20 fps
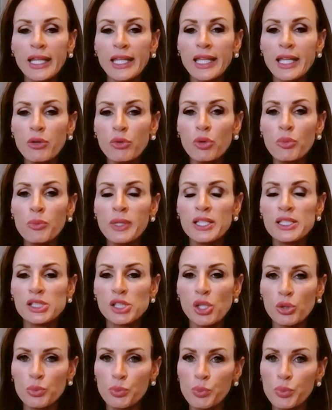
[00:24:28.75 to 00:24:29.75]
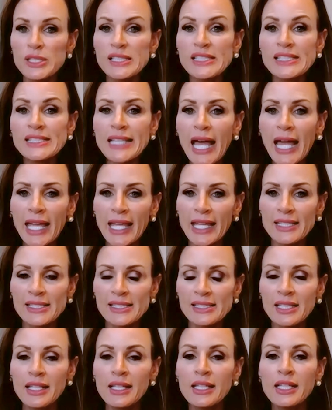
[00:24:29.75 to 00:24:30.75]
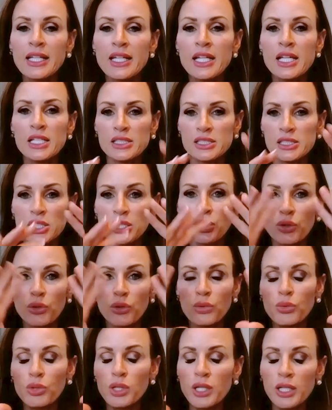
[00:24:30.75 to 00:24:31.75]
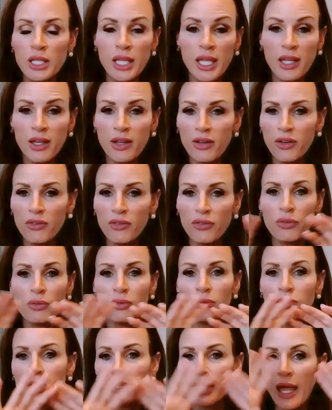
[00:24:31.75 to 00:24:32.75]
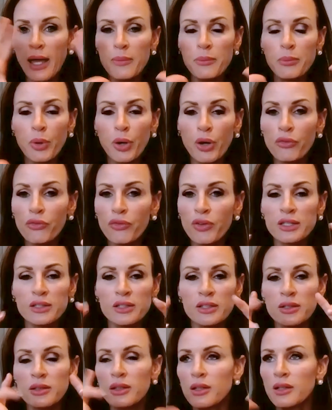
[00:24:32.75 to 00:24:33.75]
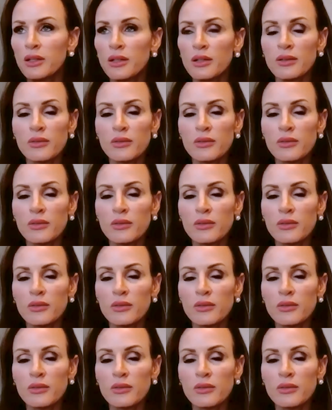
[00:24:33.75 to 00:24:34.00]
Like, it will be so precise to give that perfect,